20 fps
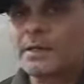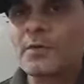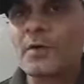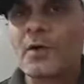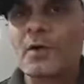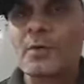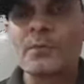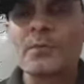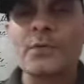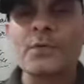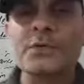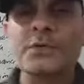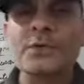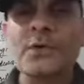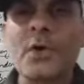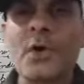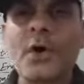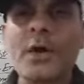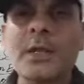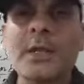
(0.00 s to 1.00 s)
in
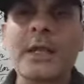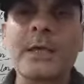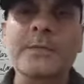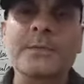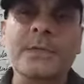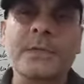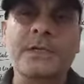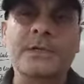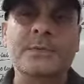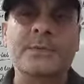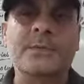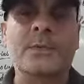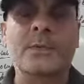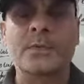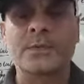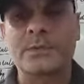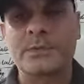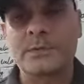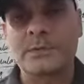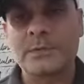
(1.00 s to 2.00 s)
almost all games and
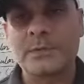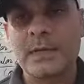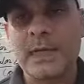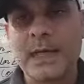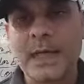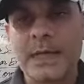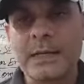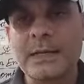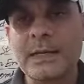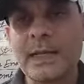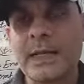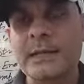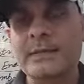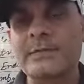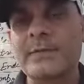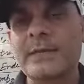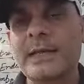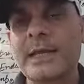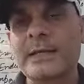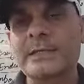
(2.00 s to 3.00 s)
sports, and
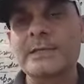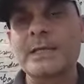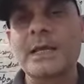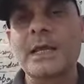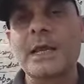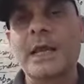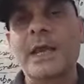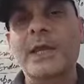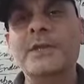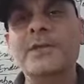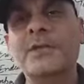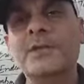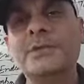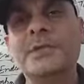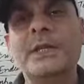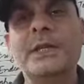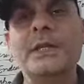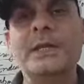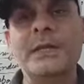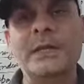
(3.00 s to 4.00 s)
as well as in your
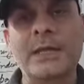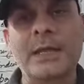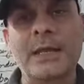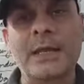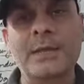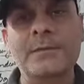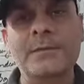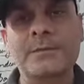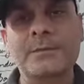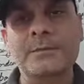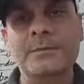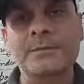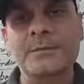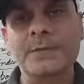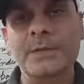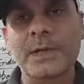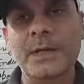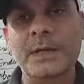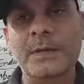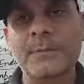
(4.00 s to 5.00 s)
general life,
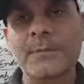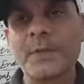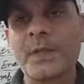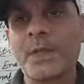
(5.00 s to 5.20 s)
right?